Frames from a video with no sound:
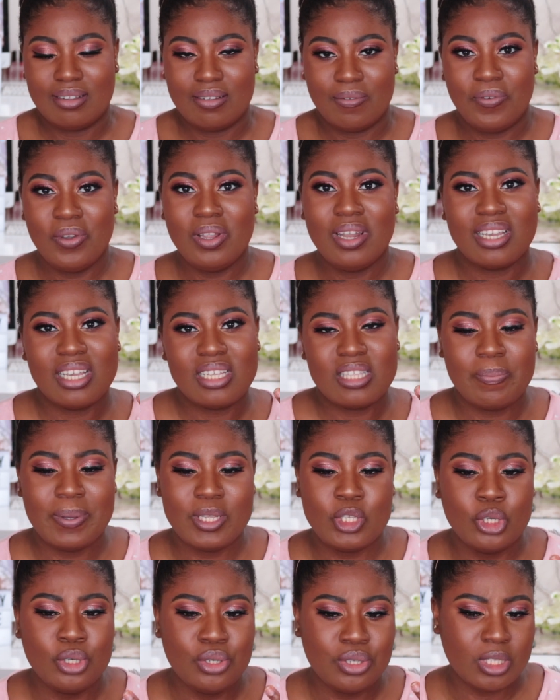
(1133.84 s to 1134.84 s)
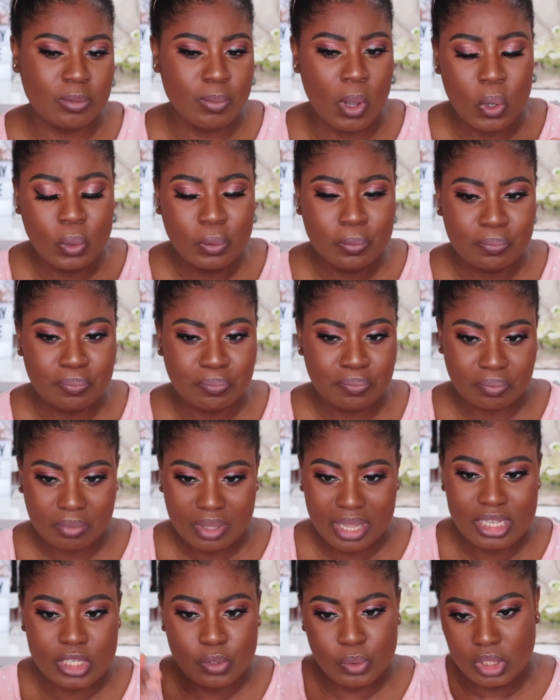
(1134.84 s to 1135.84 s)
feel like it's a bit too small.
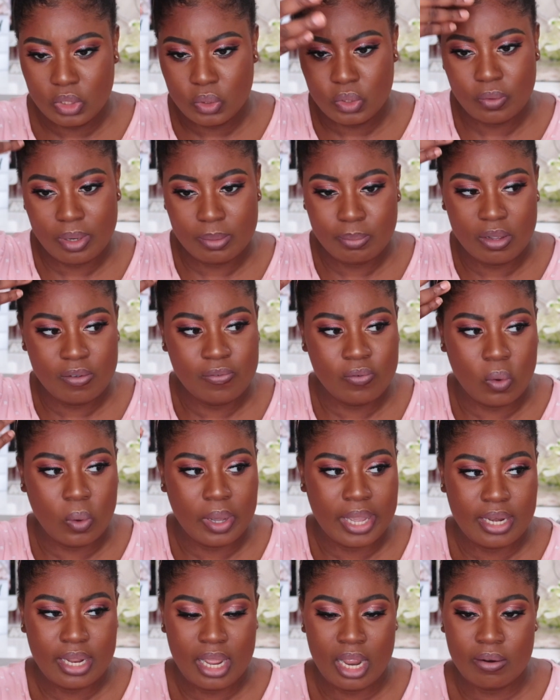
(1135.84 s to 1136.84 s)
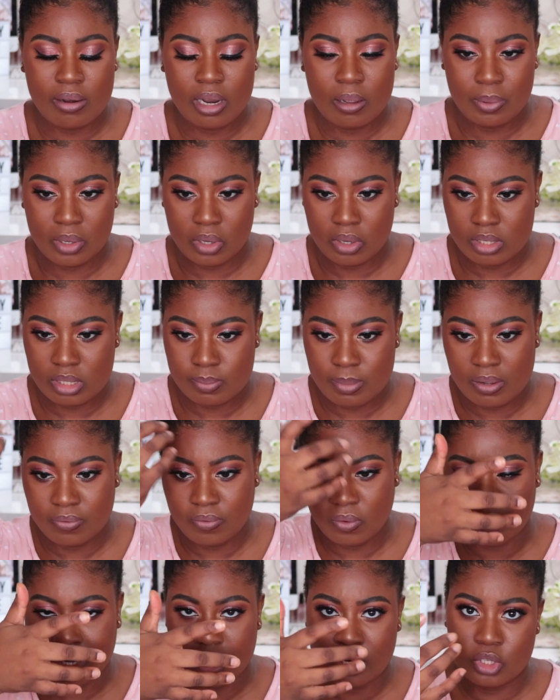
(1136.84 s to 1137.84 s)
It's really good around my forehead area because my
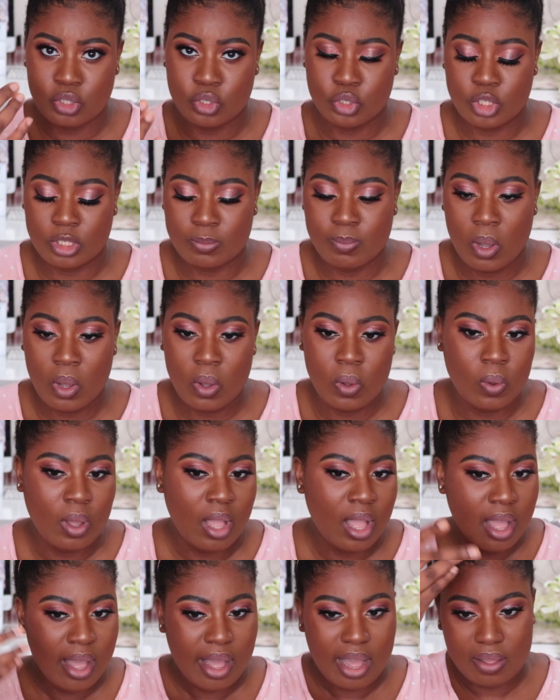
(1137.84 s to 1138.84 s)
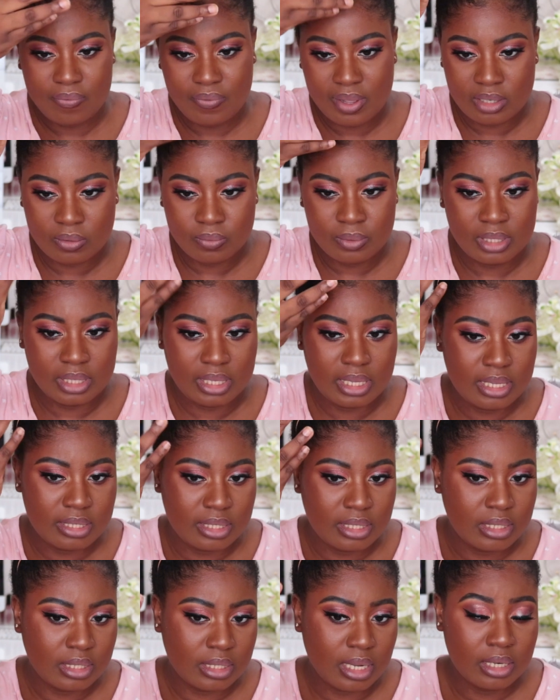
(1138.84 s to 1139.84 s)
forehead is so small. I found it really
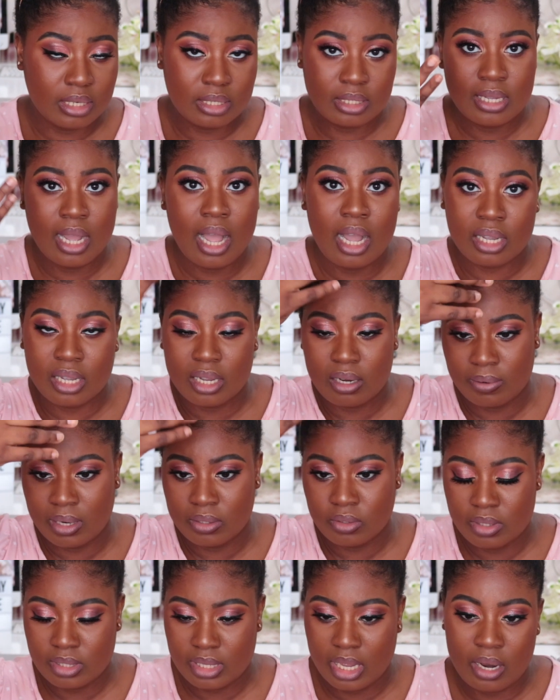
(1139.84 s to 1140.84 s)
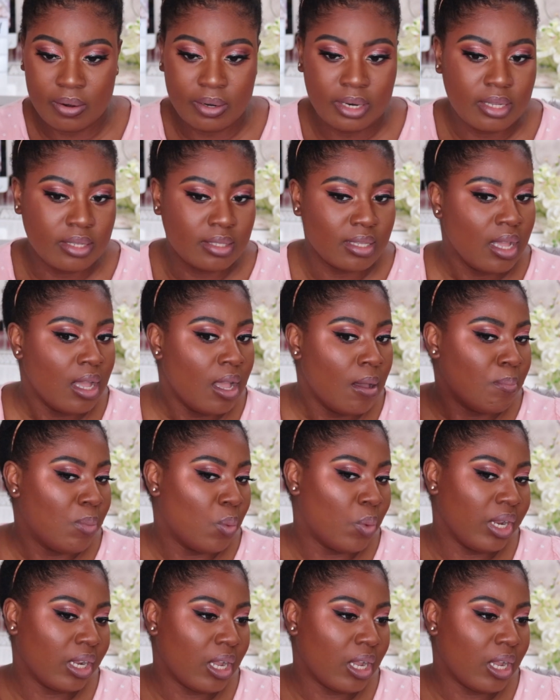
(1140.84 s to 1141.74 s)
easy to kind of target around those areas. But when